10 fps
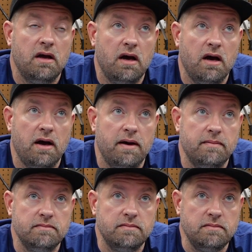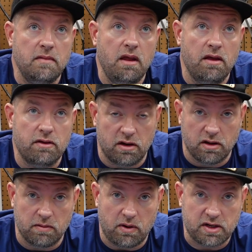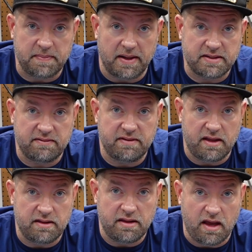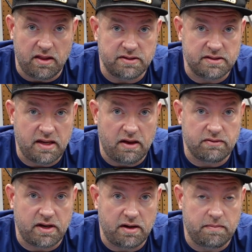they're a little more expensive than the others out there,